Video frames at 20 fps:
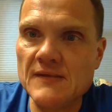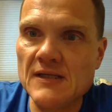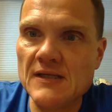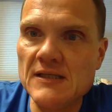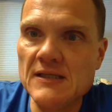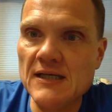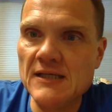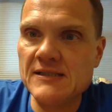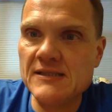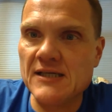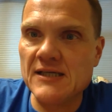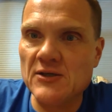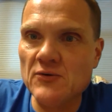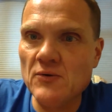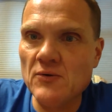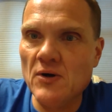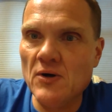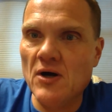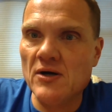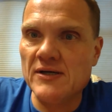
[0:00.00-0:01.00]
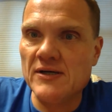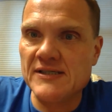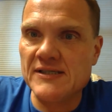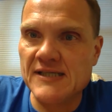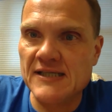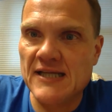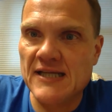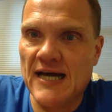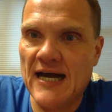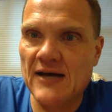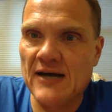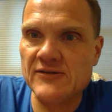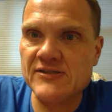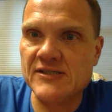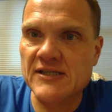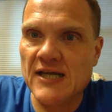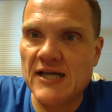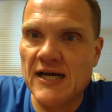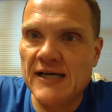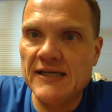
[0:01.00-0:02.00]
let's see who all is in the house
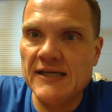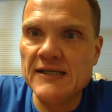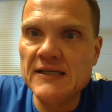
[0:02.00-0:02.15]
tonight.